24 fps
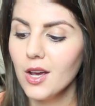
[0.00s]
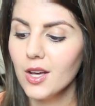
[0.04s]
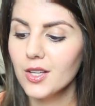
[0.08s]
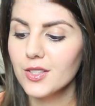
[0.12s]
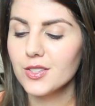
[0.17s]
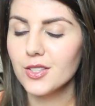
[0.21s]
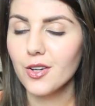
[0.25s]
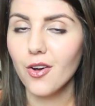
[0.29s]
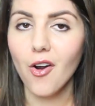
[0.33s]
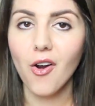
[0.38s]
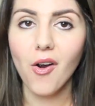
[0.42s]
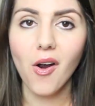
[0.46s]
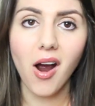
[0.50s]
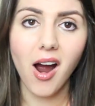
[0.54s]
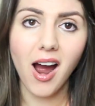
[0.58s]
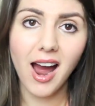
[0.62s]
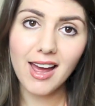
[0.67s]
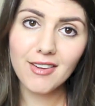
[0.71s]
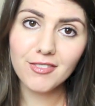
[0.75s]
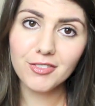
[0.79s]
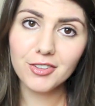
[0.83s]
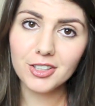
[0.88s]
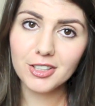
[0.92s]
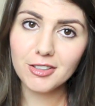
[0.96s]
So
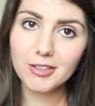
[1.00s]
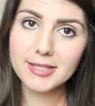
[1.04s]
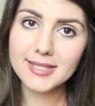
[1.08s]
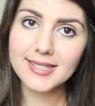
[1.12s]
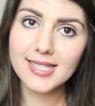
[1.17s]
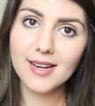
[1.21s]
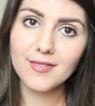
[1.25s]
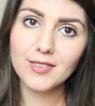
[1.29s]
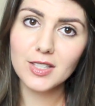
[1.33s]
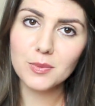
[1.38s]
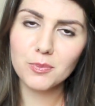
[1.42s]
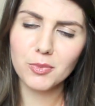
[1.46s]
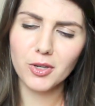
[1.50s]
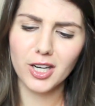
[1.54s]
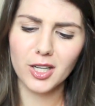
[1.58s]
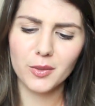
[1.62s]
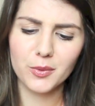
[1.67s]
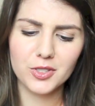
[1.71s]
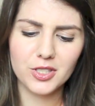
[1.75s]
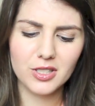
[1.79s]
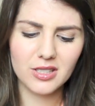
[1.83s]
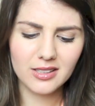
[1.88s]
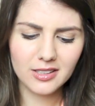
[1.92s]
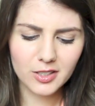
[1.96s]
I've already received this
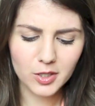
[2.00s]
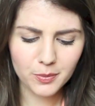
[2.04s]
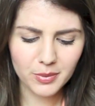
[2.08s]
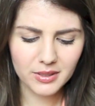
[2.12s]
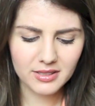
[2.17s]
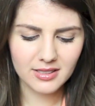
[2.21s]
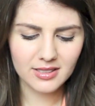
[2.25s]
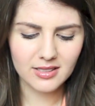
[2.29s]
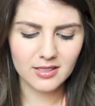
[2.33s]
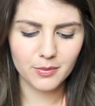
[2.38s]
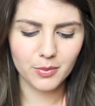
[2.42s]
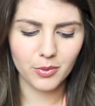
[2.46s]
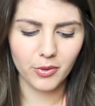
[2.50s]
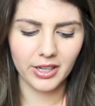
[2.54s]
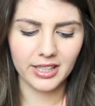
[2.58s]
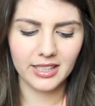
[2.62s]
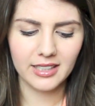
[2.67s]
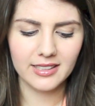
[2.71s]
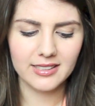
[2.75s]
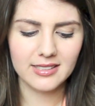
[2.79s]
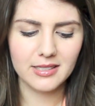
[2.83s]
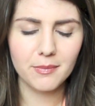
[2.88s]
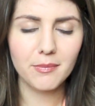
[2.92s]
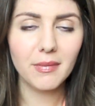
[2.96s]
product, which is a little bit
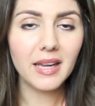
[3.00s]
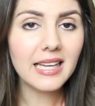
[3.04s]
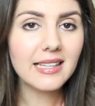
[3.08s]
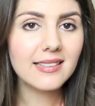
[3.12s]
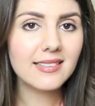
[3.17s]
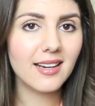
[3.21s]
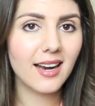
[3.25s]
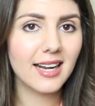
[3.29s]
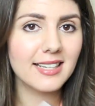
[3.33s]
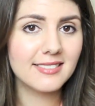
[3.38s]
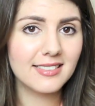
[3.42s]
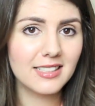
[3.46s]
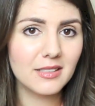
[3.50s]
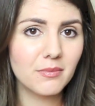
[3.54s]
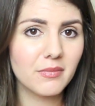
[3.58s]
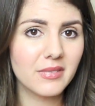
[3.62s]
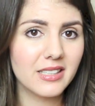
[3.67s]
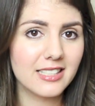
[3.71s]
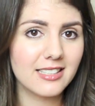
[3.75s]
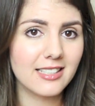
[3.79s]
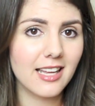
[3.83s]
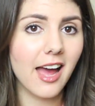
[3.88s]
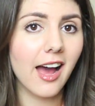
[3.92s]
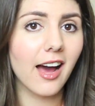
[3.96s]
disappointing because it means that I did
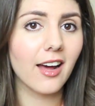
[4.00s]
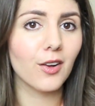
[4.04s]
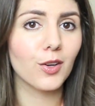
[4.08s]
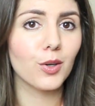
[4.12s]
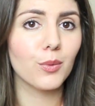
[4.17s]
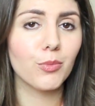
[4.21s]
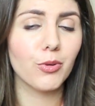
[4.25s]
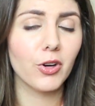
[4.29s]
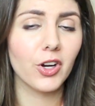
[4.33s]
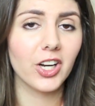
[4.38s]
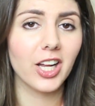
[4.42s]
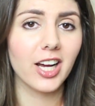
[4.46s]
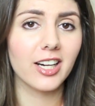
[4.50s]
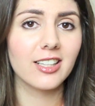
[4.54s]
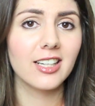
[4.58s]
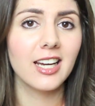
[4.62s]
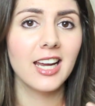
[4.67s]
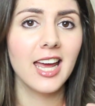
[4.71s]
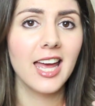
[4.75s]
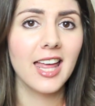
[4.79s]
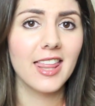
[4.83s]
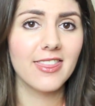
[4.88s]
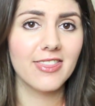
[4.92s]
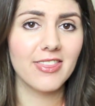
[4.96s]
miss out on a product
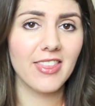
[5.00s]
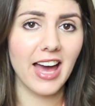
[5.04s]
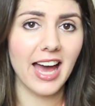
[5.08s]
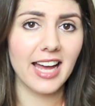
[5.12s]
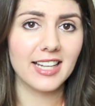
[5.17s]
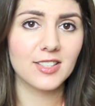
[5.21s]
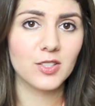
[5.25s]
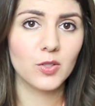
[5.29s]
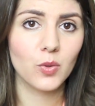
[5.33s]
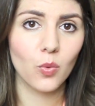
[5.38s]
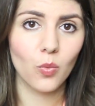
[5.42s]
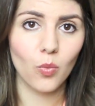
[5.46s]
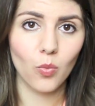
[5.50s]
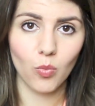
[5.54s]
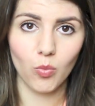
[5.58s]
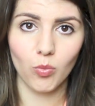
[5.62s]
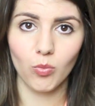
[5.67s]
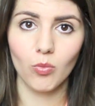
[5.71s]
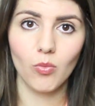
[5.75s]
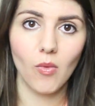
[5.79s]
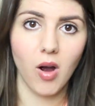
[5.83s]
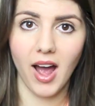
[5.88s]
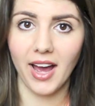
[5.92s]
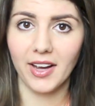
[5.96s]
that
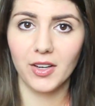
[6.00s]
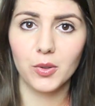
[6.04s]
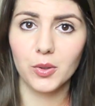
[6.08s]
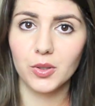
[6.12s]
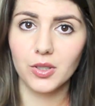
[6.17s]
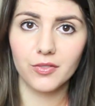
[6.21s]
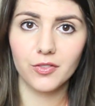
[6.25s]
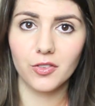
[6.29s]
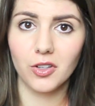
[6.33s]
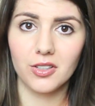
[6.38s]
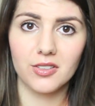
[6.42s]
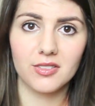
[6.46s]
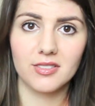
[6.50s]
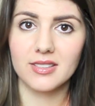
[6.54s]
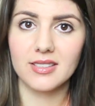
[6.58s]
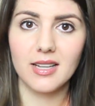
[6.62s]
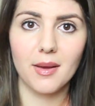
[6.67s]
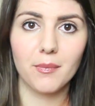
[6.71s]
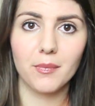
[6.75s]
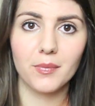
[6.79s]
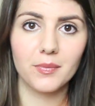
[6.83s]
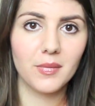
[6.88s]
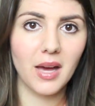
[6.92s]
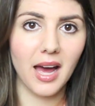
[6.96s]
I could have gotten.
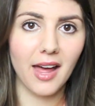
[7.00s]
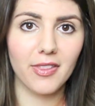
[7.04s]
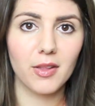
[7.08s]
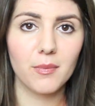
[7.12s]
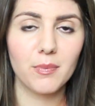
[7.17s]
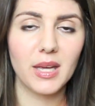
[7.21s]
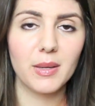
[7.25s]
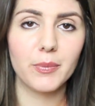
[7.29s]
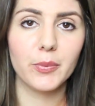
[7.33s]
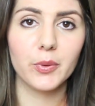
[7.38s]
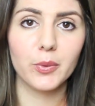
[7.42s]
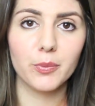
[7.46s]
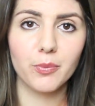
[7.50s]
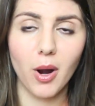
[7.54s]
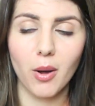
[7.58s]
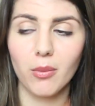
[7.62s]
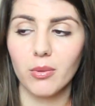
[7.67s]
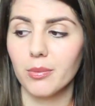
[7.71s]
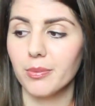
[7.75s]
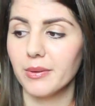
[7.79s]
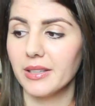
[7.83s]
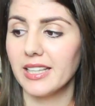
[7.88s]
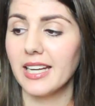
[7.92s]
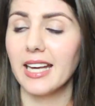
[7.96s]
Some other people would
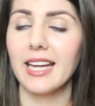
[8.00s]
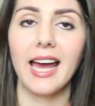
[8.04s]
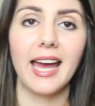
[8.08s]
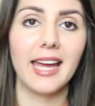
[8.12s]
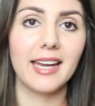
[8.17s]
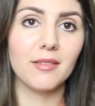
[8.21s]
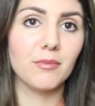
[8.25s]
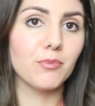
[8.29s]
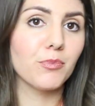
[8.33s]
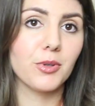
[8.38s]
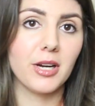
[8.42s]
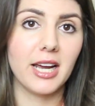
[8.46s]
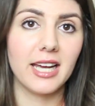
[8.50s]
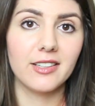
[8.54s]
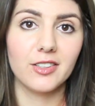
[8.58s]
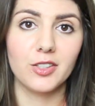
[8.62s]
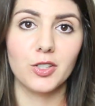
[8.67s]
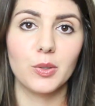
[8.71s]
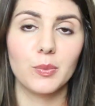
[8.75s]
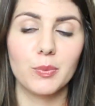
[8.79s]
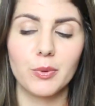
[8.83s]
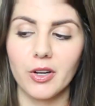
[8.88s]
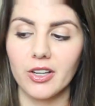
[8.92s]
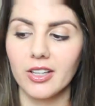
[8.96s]
probably get a brand
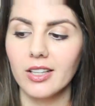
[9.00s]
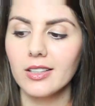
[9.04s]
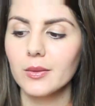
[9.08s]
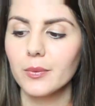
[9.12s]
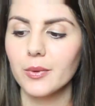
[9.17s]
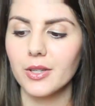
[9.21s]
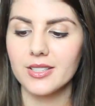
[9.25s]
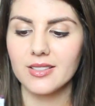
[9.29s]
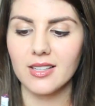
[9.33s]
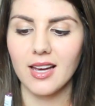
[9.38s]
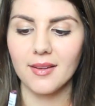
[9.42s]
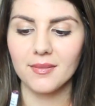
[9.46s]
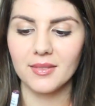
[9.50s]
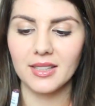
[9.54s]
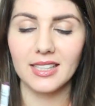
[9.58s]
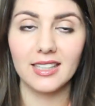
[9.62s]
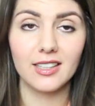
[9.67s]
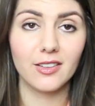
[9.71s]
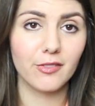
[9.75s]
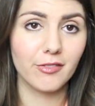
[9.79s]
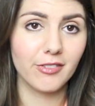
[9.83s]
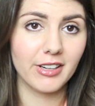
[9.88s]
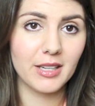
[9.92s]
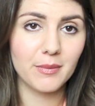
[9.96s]
new product, whereas I'm
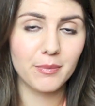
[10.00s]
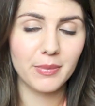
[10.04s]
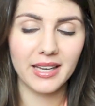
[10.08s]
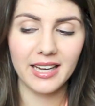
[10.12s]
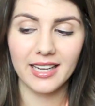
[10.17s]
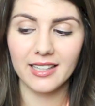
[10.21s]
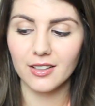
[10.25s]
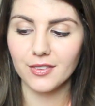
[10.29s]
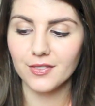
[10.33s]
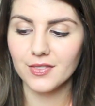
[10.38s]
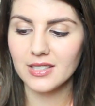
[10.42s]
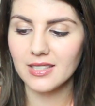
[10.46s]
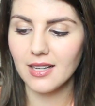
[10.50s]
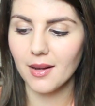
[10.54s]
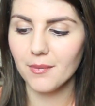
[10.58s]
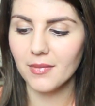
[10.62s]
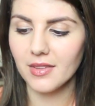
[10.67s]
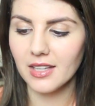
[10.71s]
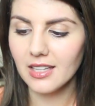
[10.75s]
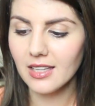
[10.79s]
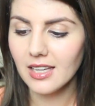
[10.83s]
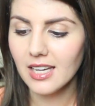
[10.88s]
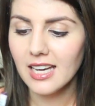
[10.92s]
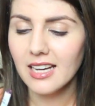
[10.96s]
getting a repeat of
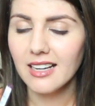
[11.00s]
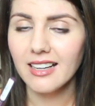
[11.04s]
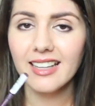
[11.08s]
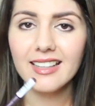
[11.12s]
something.